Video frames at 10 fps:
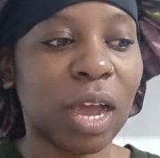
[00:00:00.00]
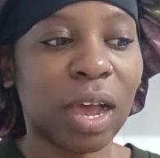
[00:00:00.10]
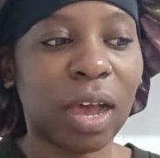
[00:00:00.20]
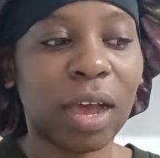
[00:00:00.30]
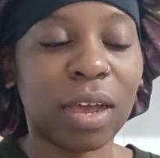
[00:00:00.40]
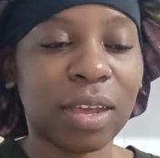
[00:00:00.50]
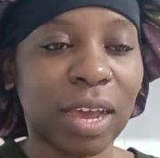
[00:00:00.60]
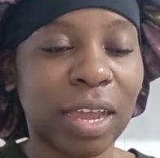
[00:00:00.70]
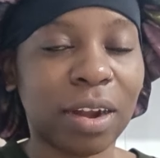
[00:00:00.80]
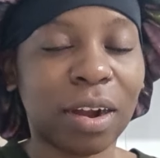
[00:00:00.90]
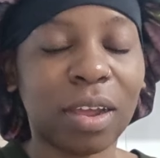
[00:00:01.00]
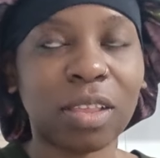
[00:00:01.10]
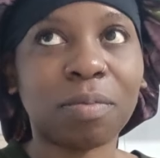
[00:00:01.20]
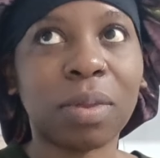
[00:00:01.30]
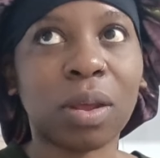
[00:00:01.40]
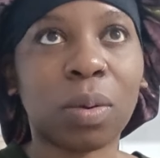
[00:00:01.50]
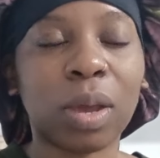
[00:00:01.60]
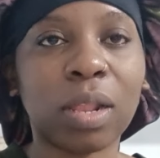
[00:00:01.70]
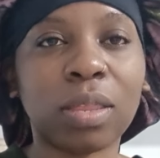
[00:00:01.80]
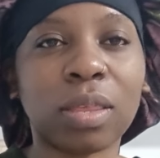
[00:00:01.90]
Kyra. It's been a while
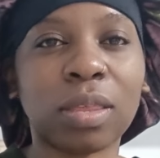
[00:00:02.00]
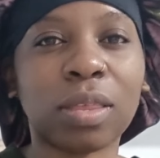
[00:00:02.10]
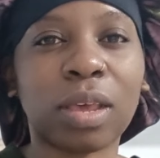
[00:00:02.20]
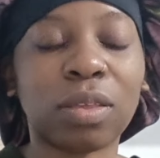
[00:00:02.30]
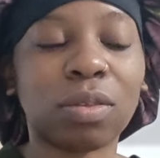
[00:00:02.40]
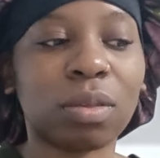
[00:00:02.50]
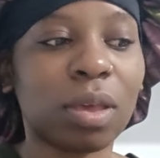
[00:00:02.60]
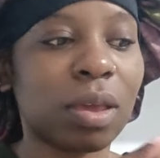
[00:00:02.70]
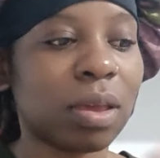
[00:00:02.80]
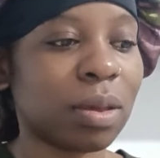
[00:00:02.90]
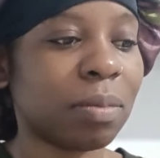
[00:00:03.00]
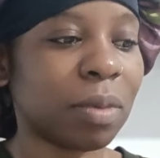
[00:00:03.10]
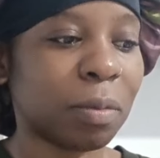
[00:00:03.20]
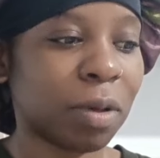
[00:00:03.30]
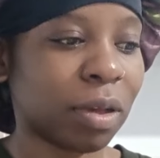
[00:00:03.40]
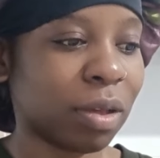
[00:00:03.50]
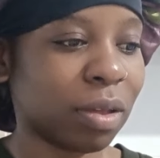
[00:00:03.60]
since I Mama.